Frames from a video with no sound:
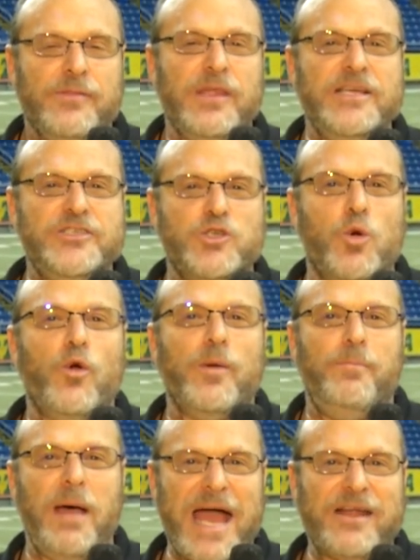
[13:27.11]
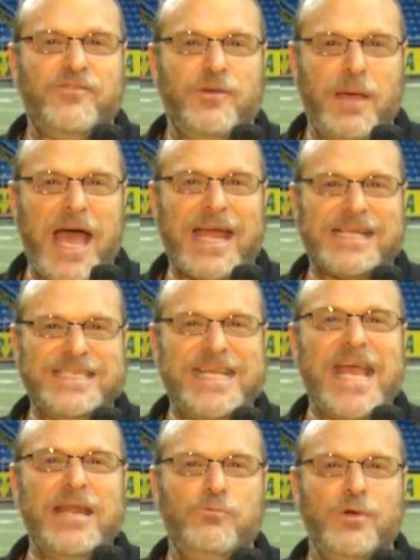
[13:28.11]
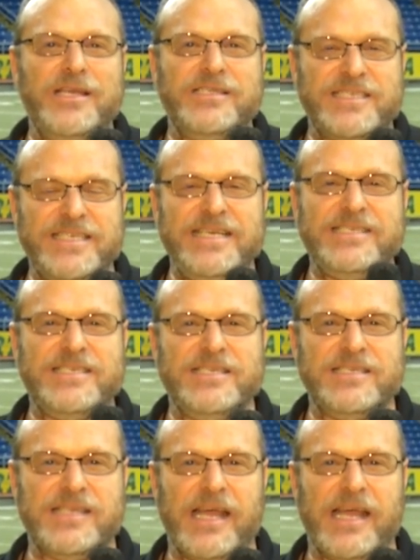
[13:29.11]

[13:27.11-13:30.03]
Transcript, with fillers: they score back-to-back 10-win seasons.